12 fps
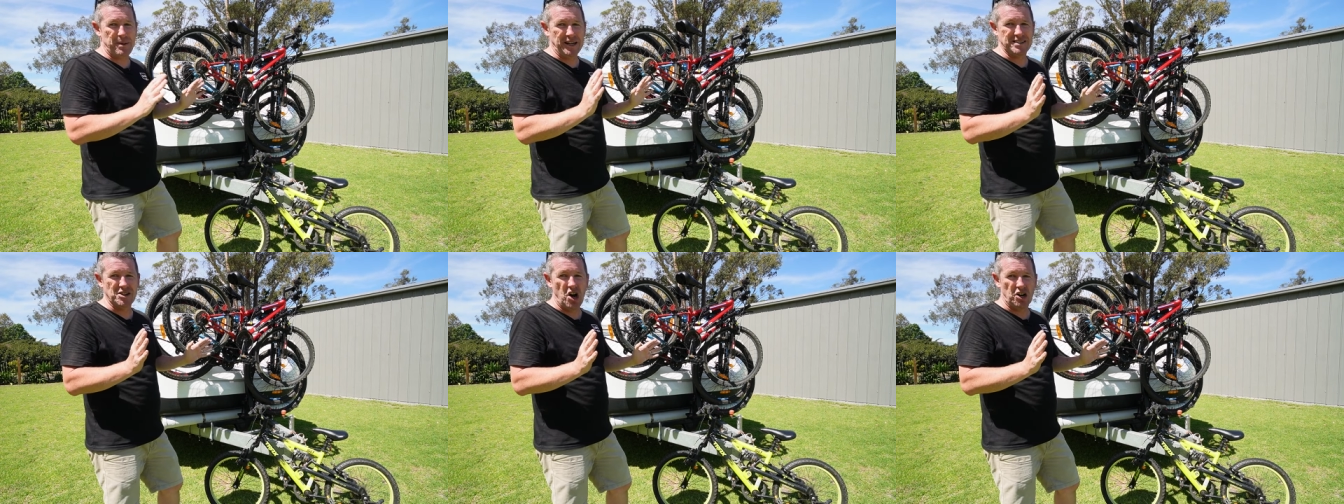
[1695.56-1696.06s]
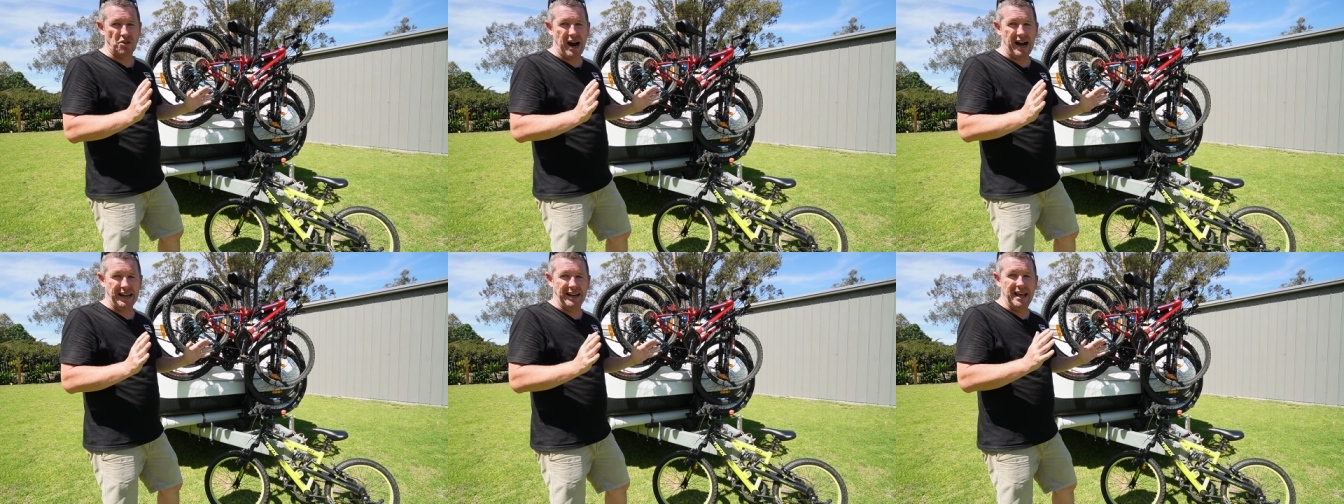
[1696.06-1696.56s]
but it's not
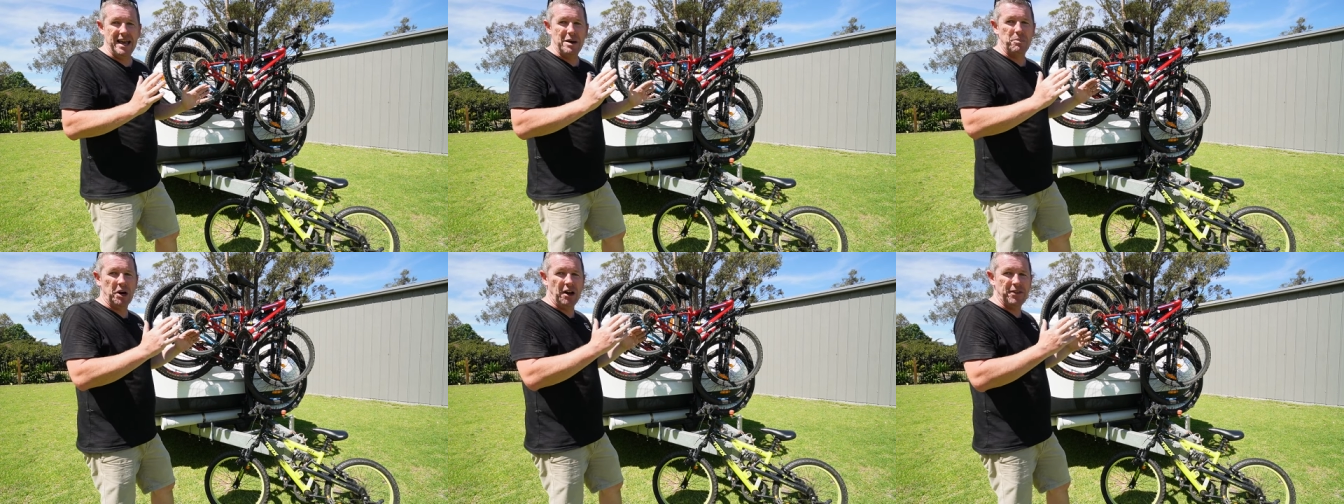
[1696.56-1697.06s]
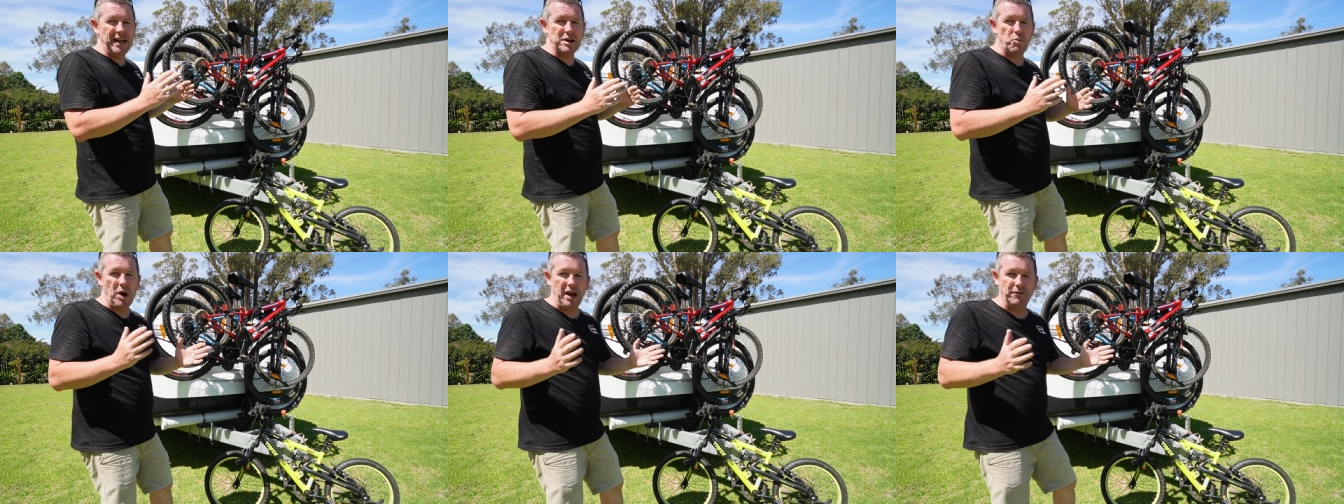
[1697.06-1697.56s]
great. But I think
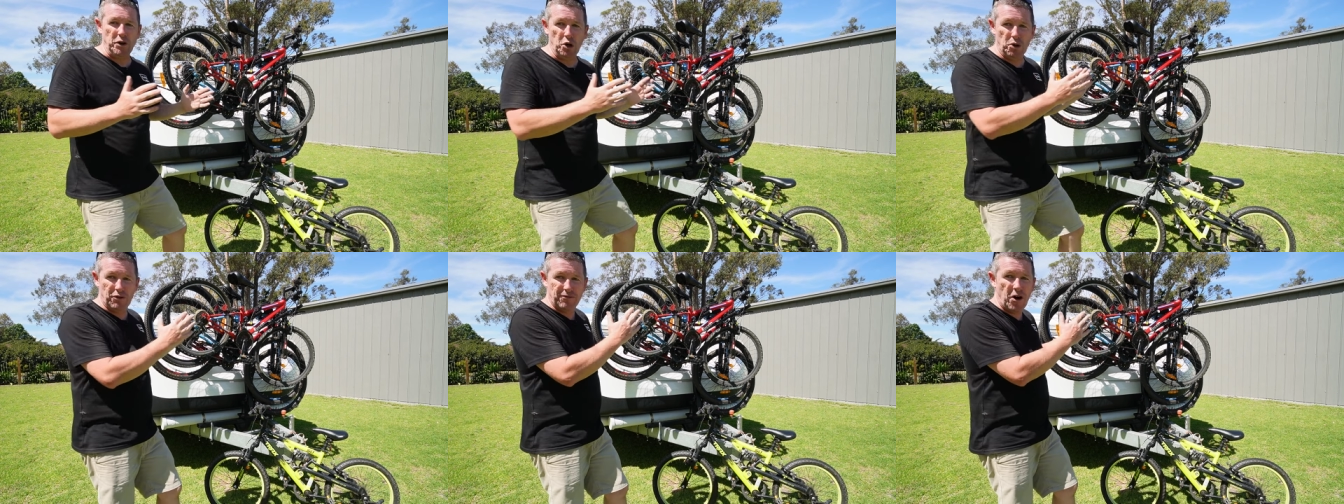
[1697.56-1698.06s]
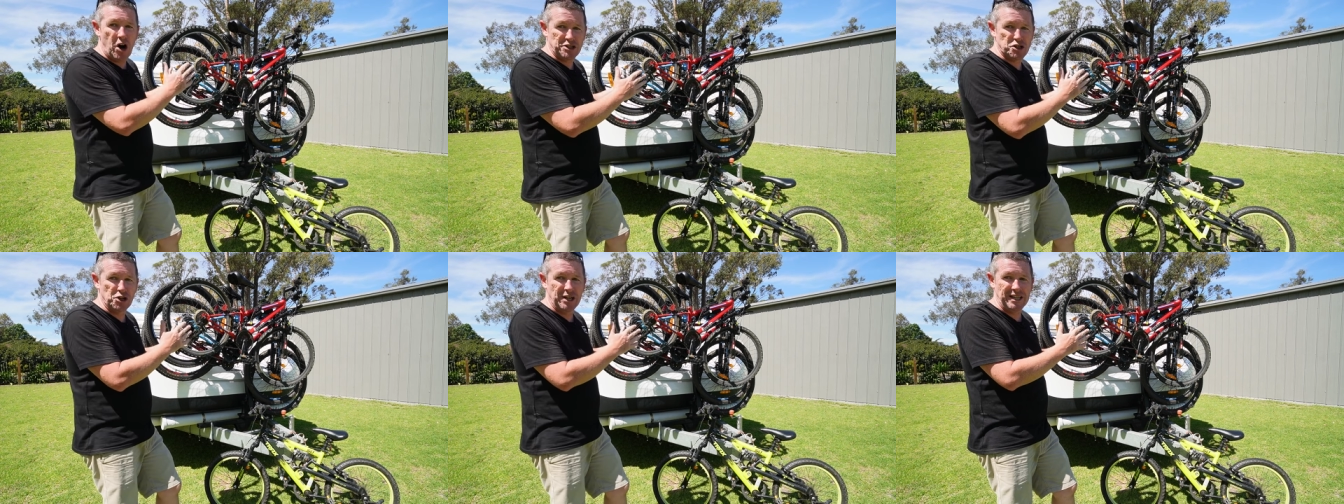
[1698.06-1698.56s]
if you were fine
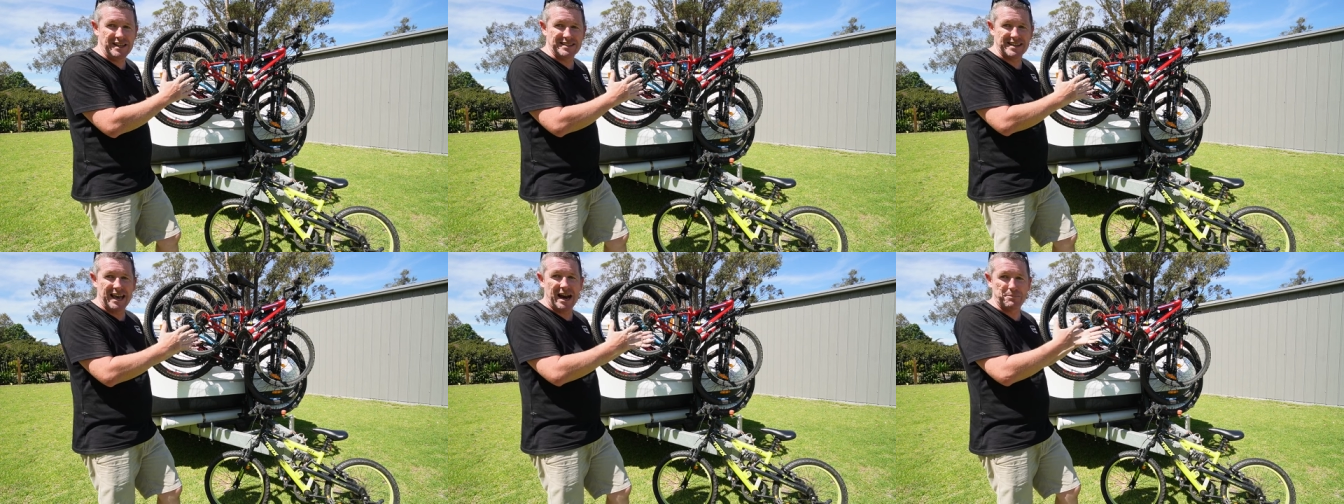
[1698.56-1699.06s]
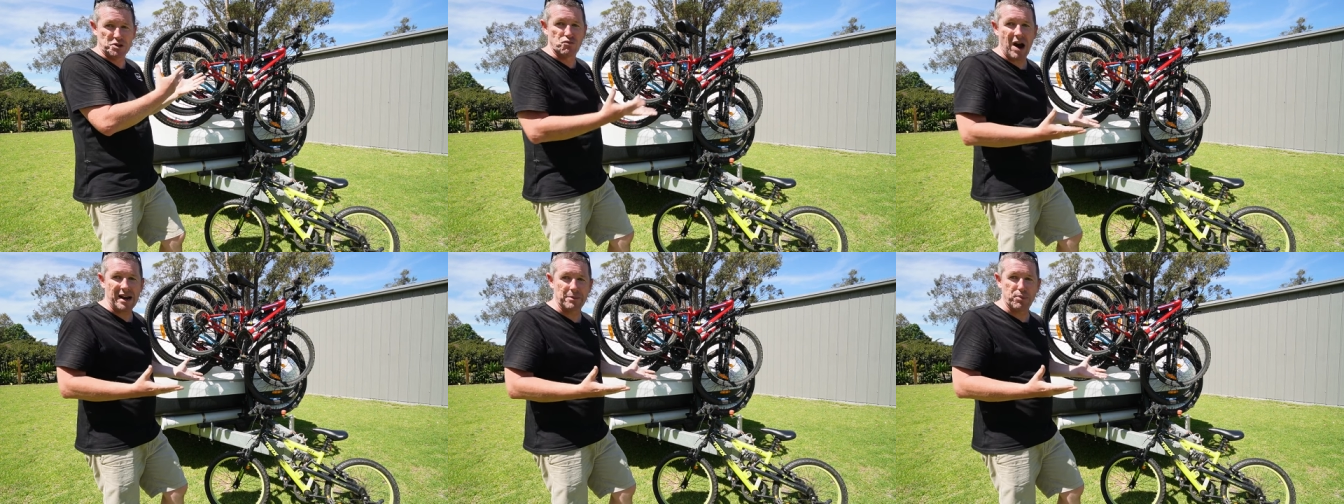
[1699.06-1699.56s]
tuning this setup to
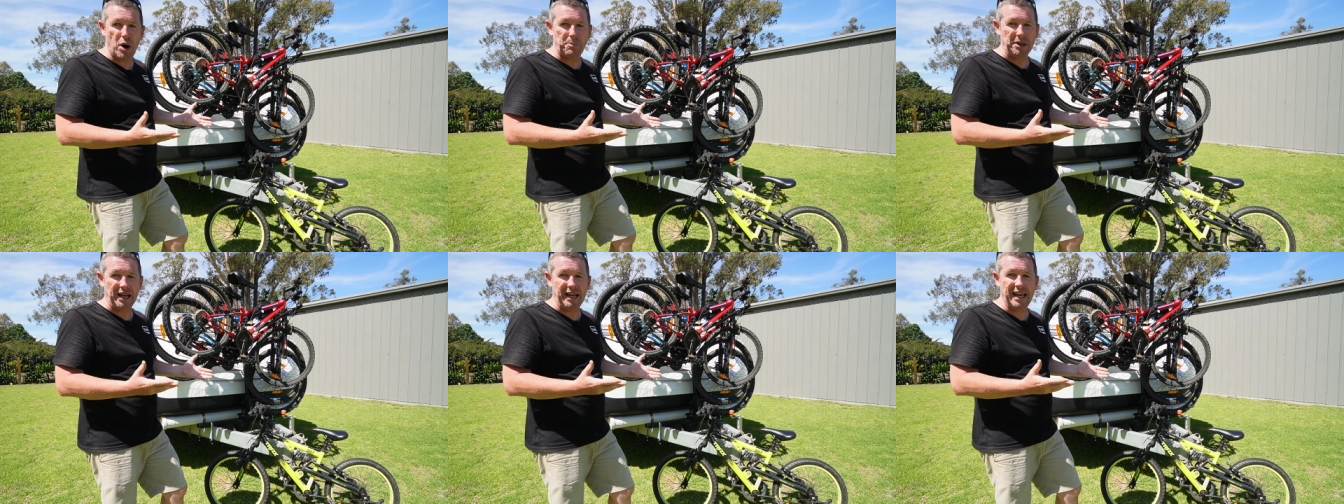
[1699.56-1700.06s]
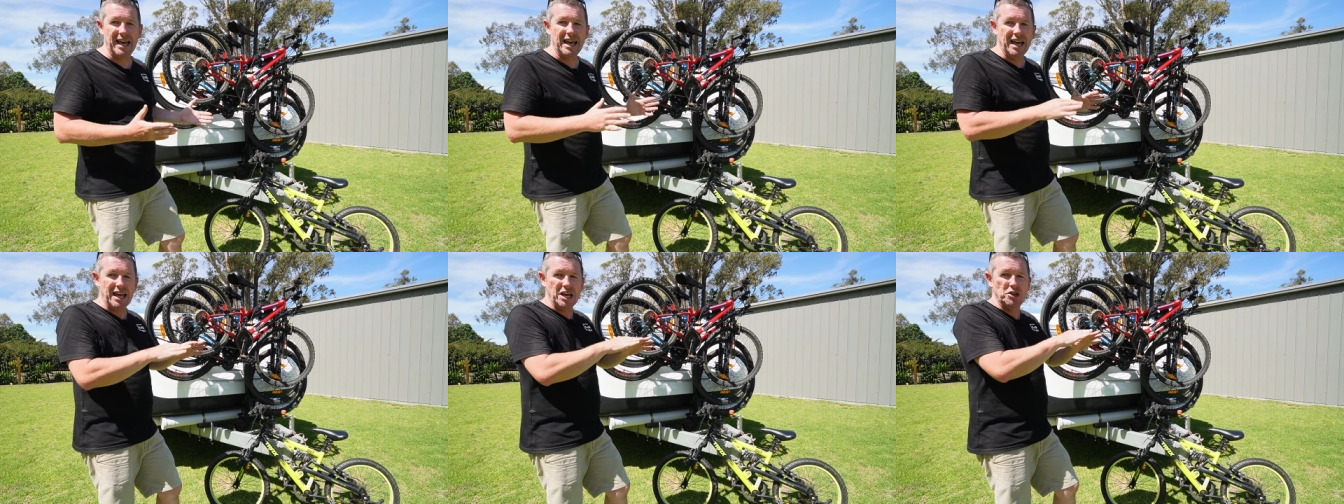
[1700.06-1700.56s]
run it properly,
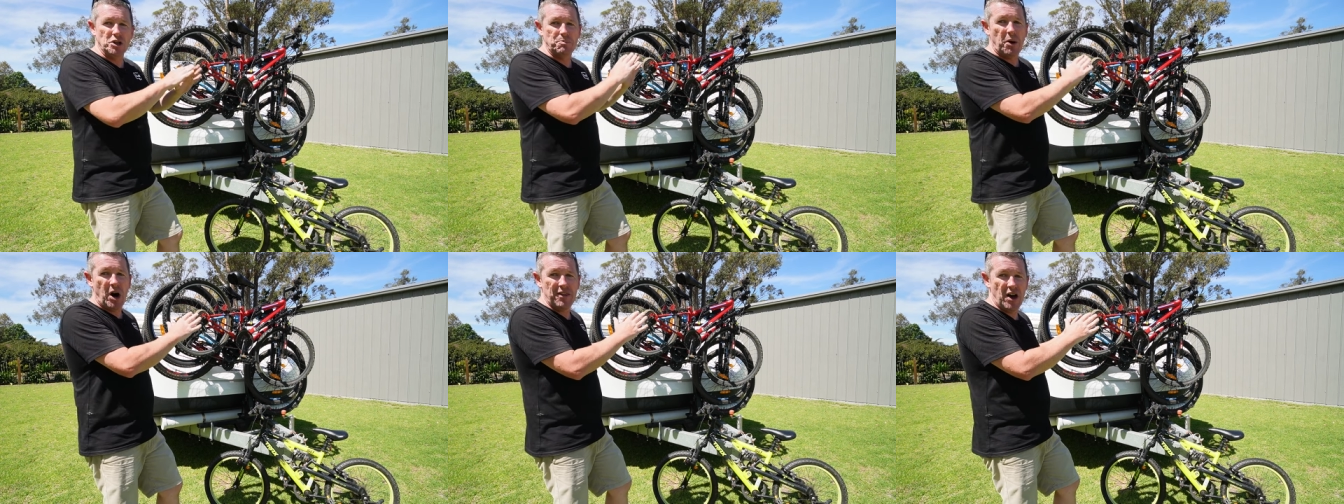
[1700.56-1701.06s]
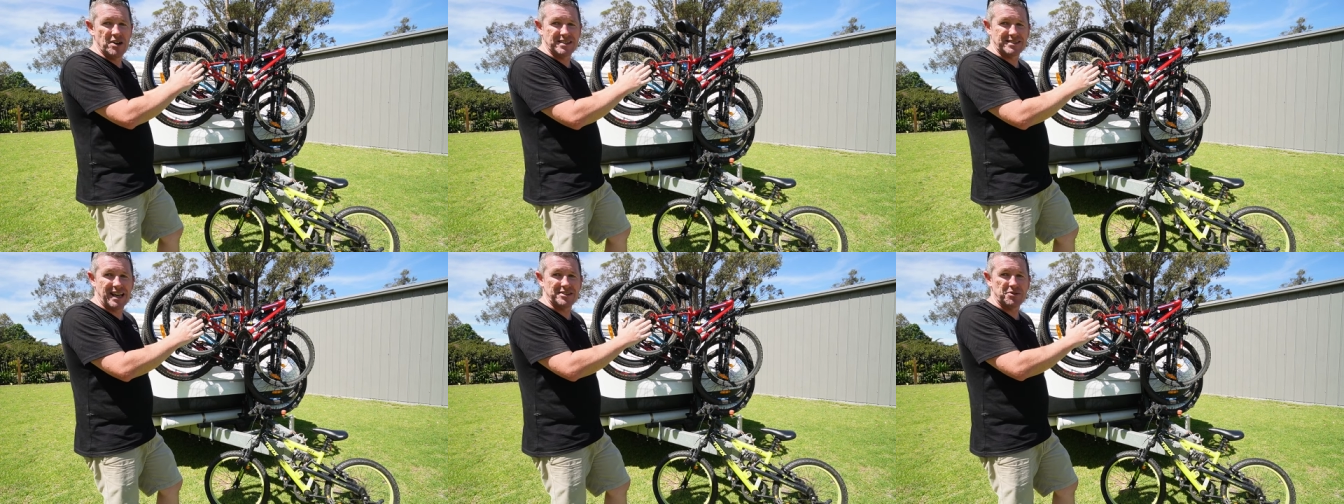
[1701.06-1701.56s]
you buy those
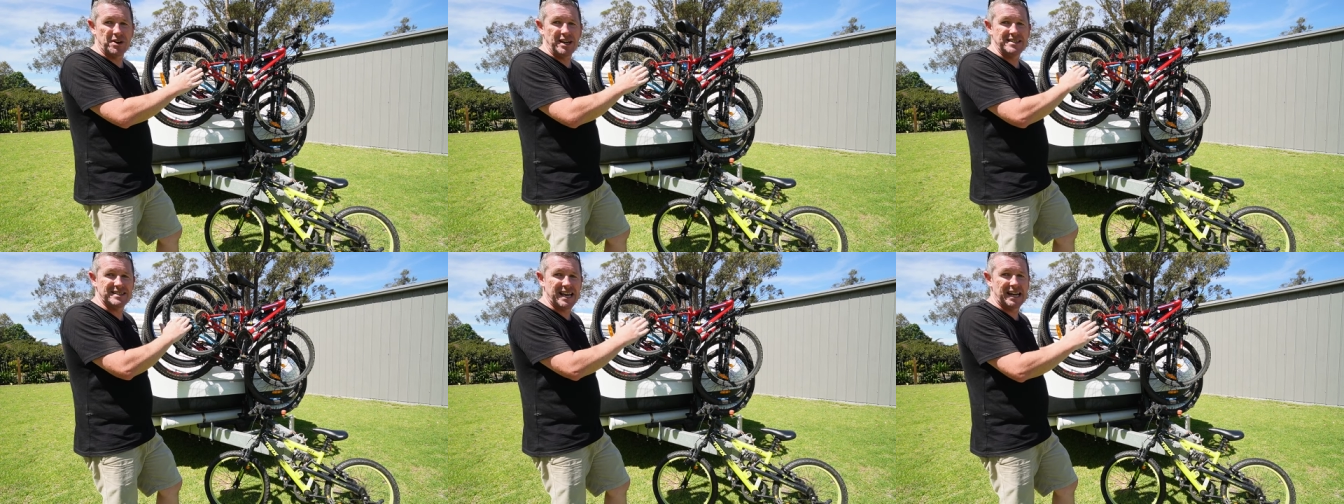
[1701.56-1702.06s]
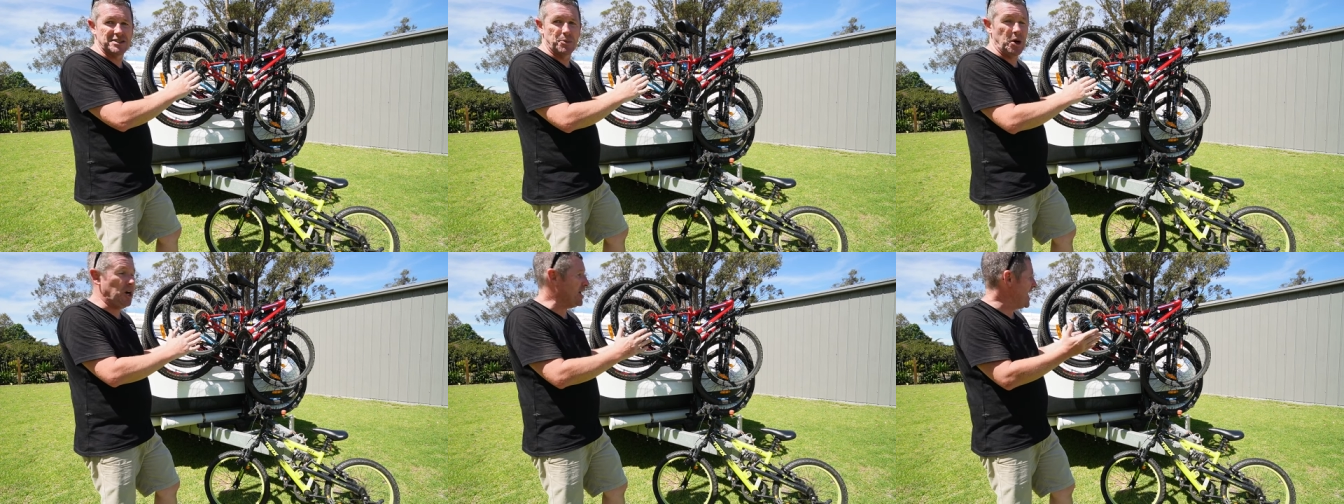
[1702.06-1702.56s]
accessories, get it to
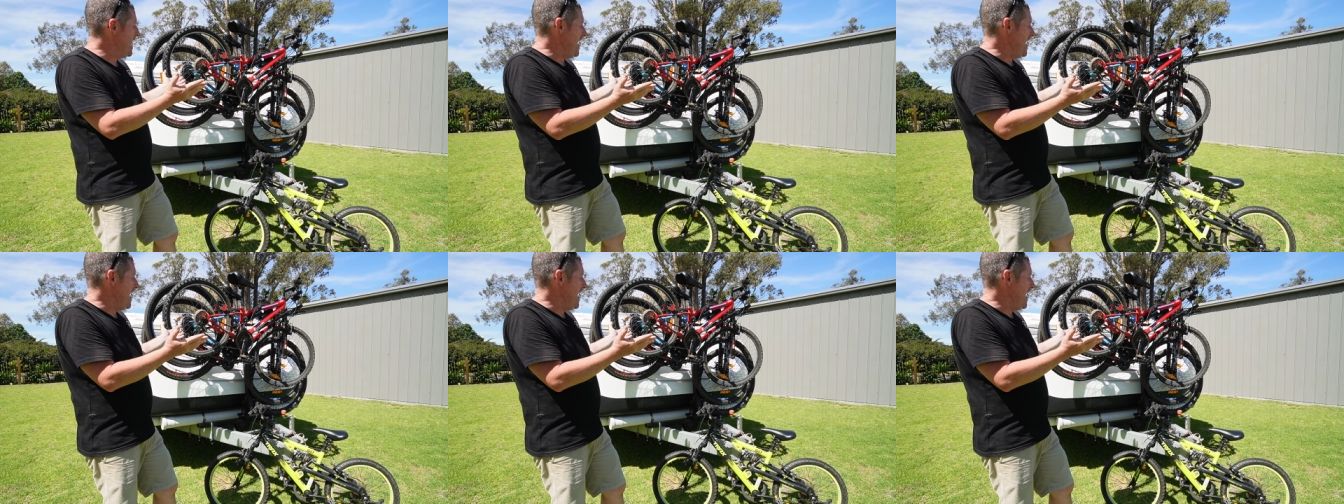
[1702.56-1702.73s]
work,